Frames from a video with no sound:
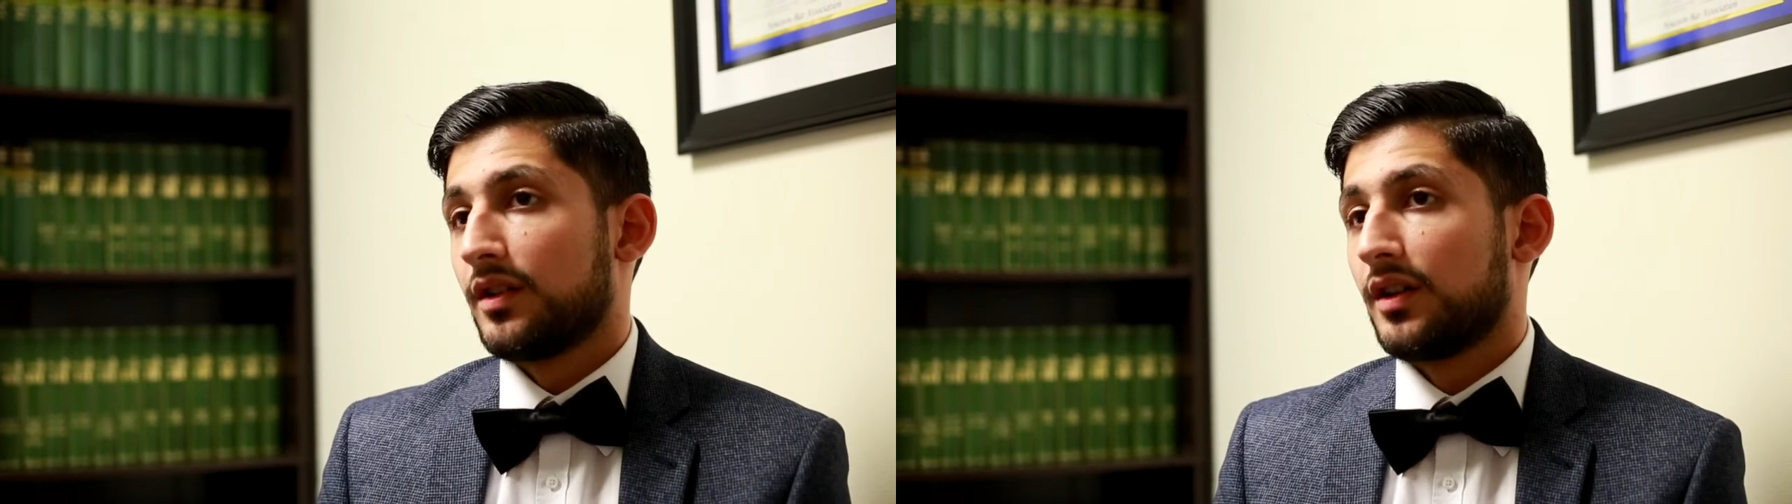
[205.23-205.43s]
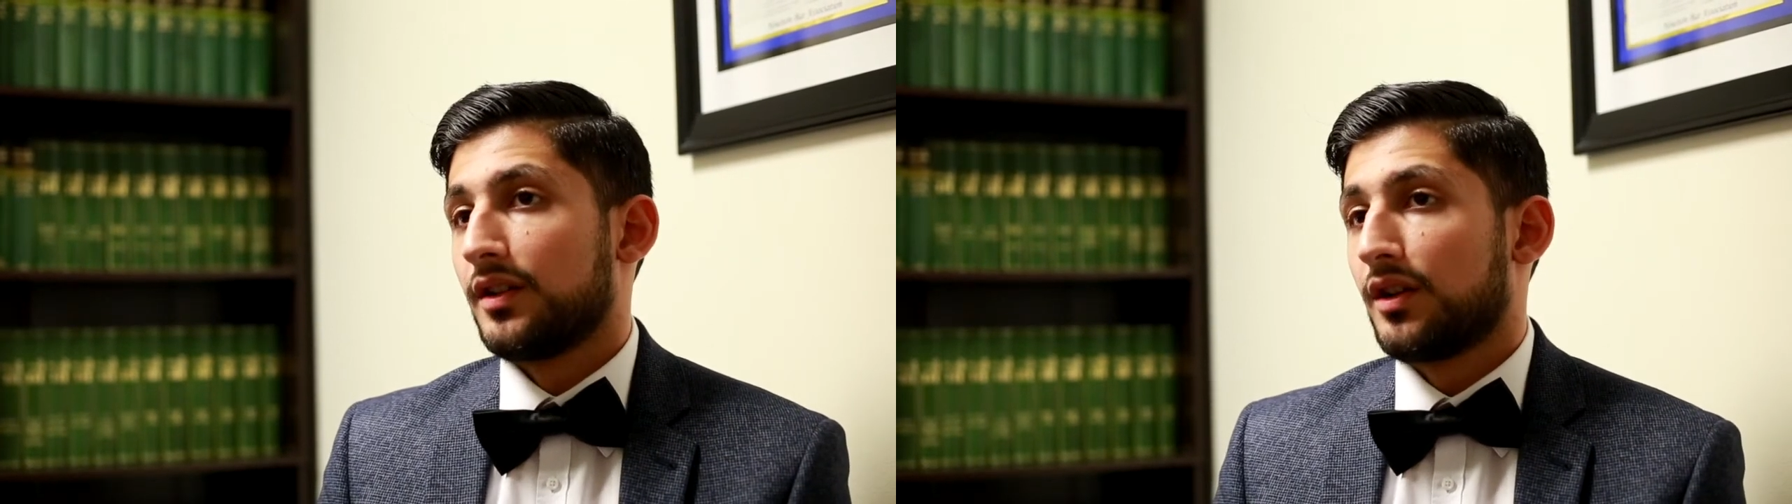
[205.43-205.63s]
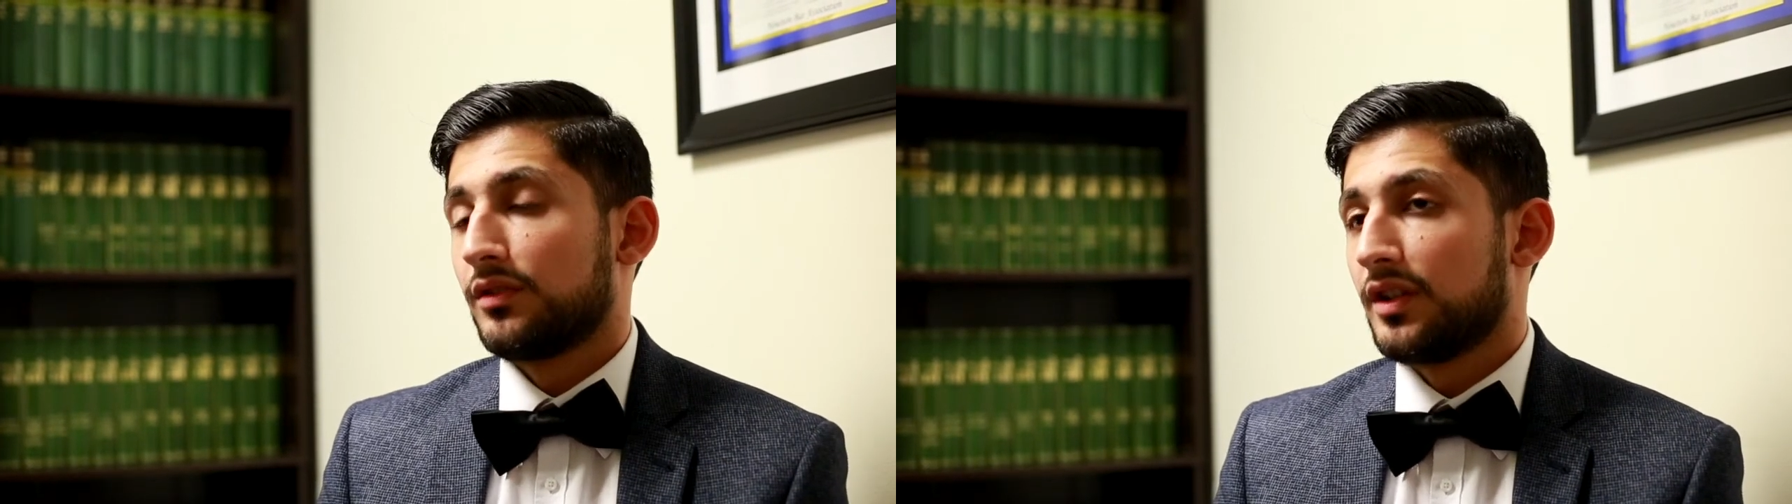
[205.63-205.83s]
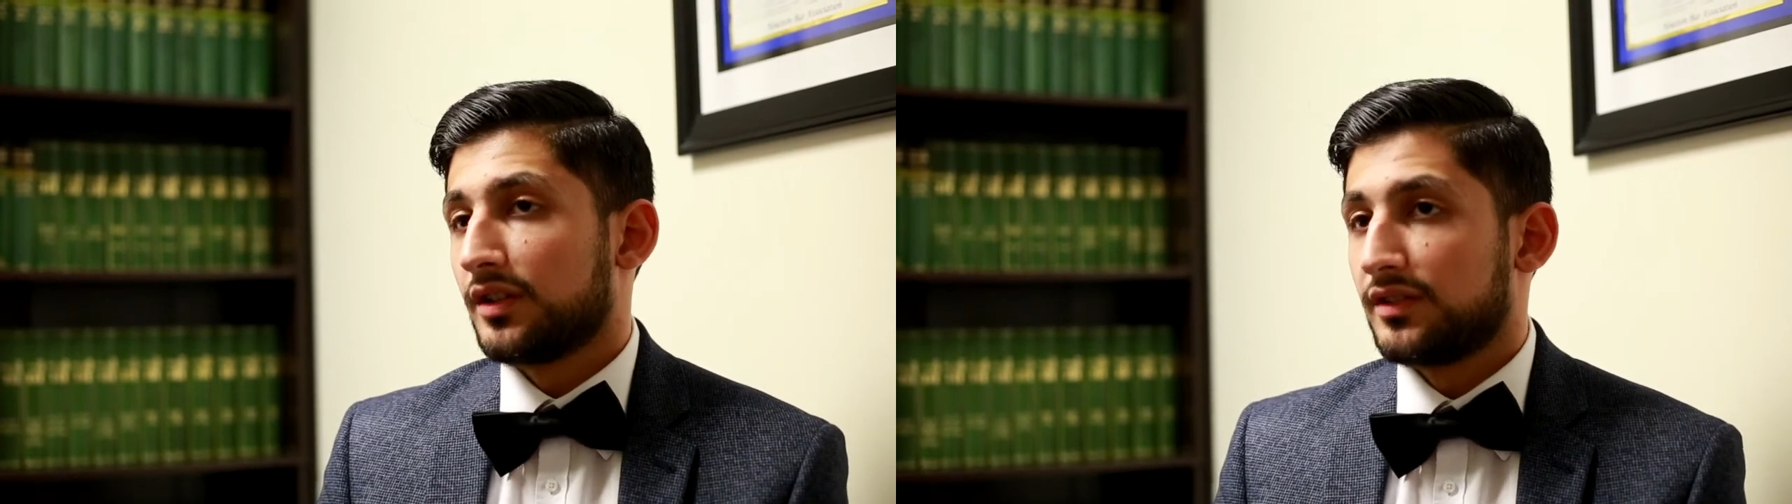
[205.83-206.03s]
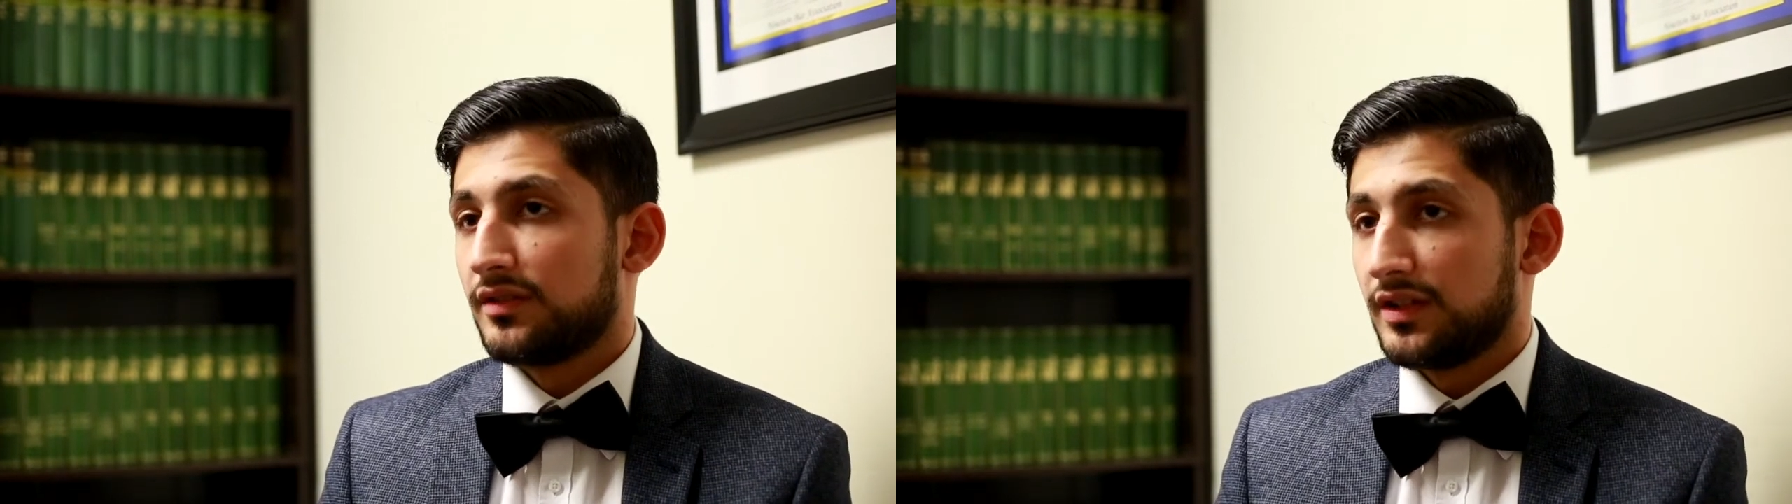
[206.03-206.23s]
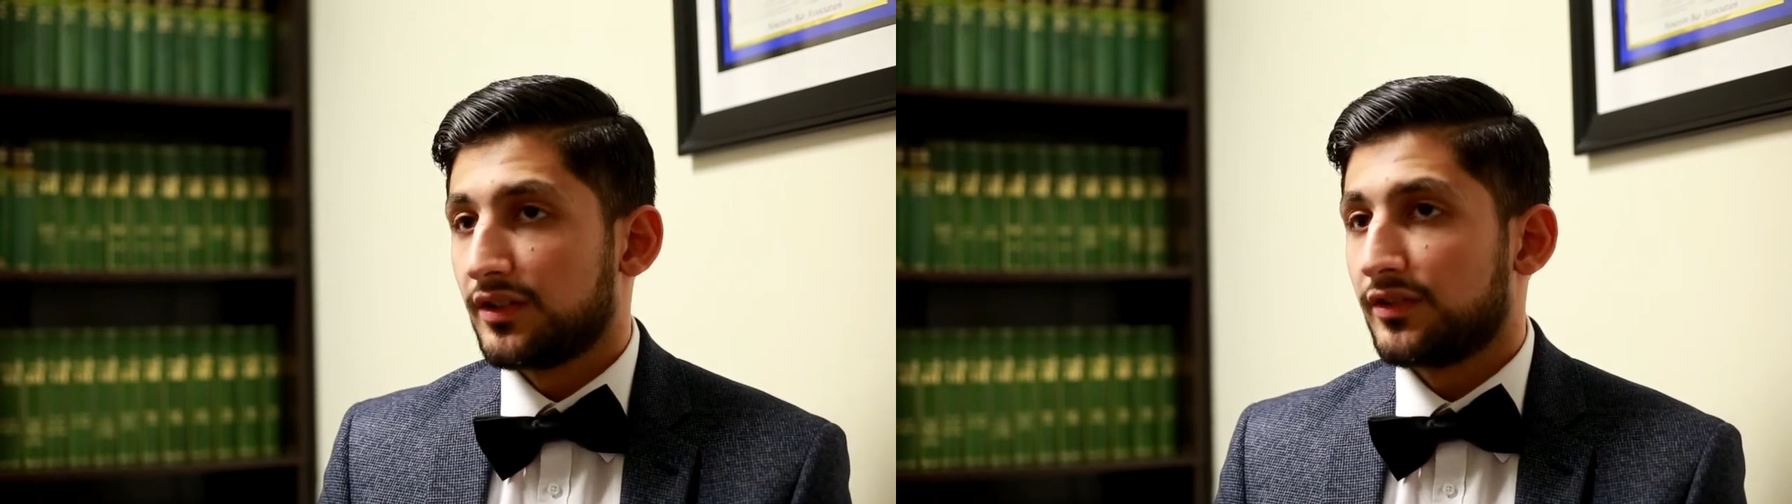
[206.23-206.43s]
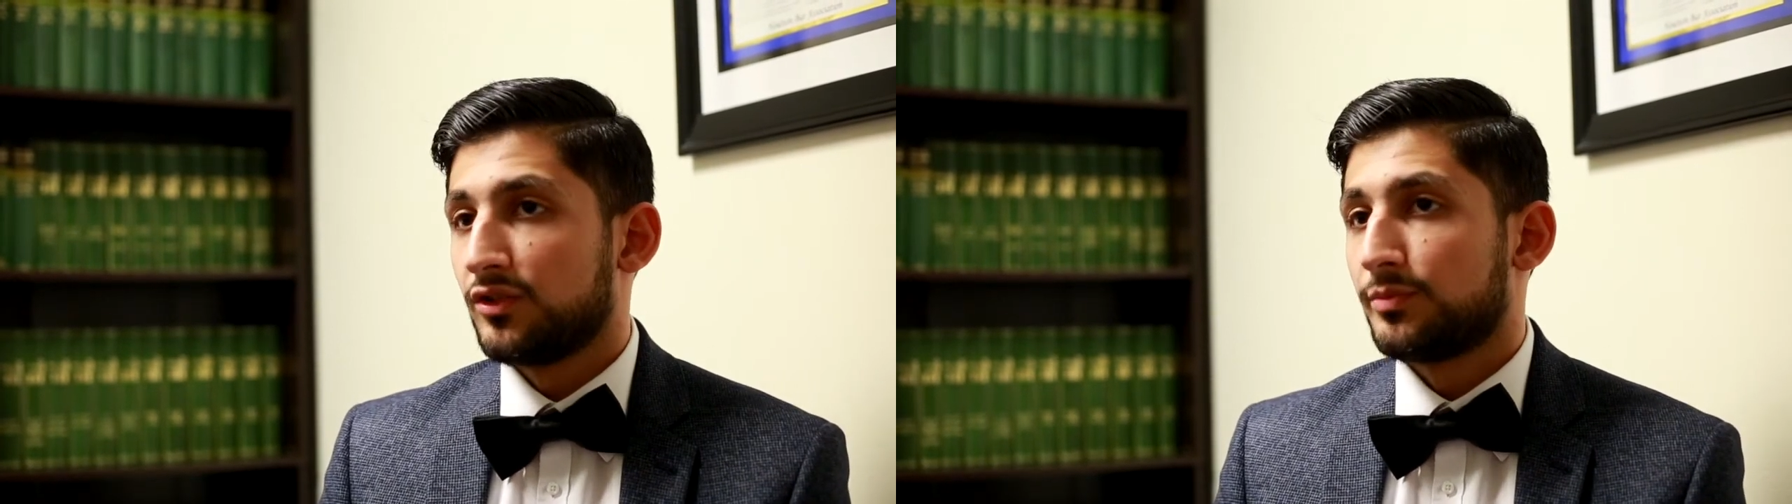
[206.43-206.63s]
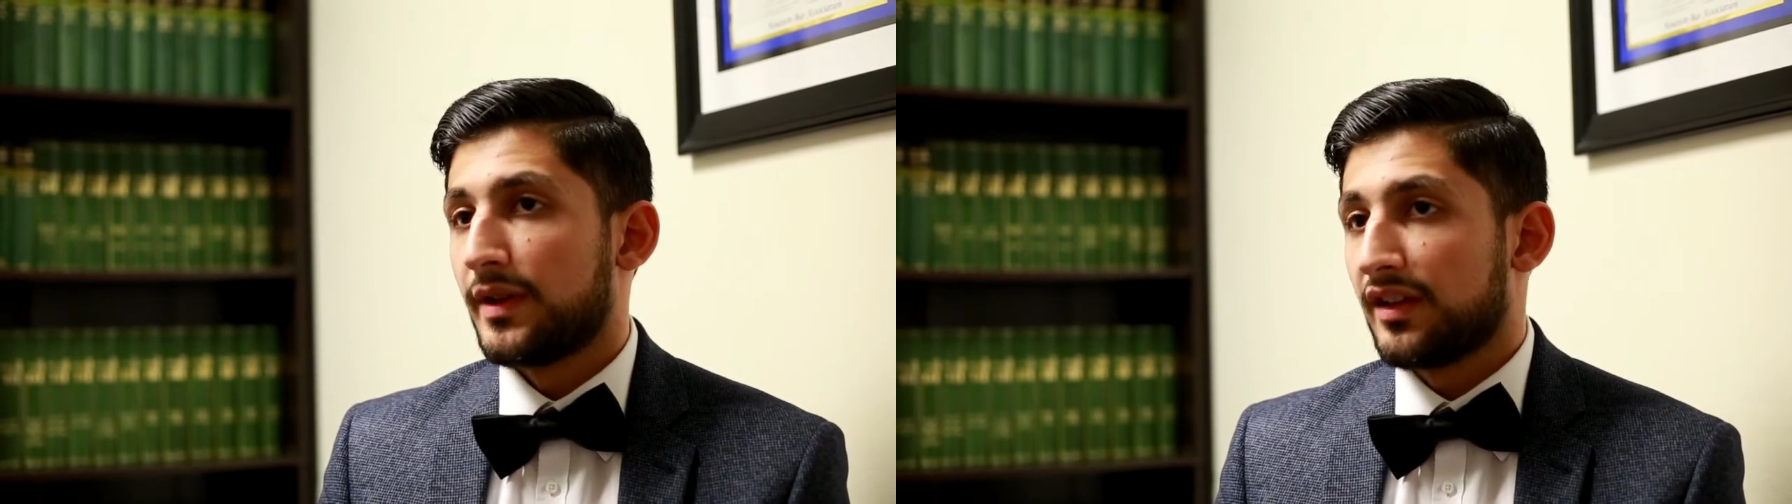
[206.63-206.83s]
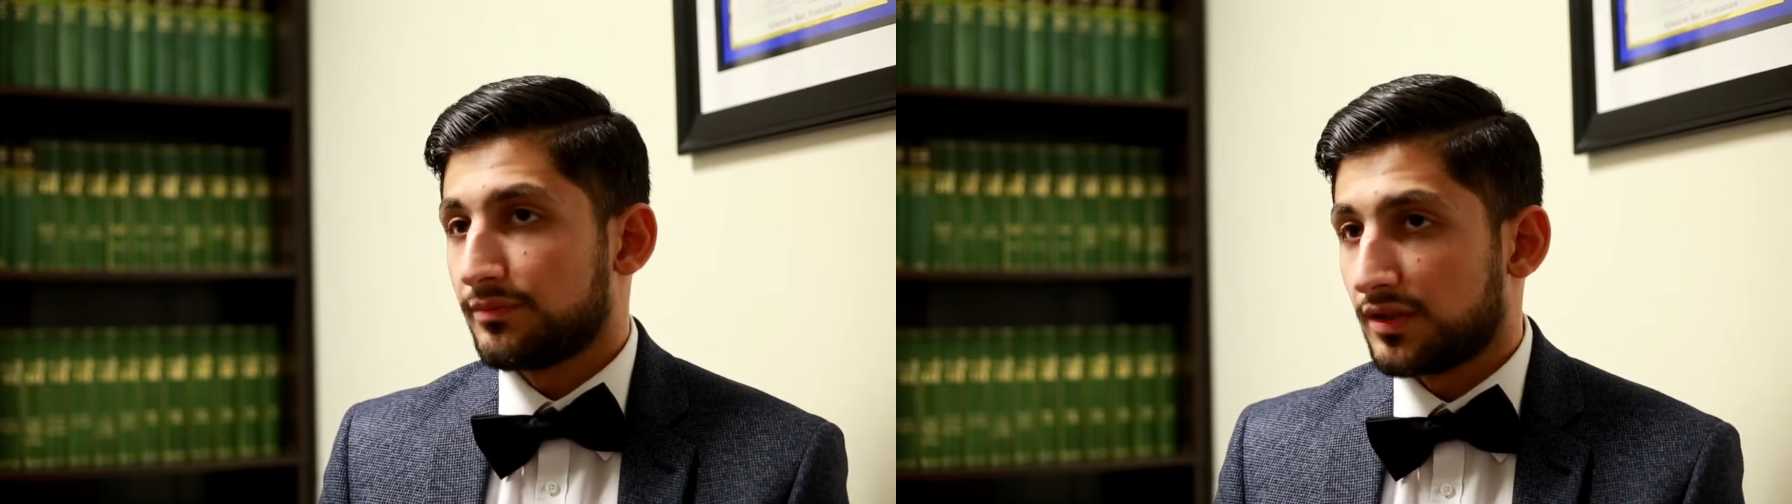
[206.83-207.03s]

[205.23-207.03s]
not only on TSU's behalf,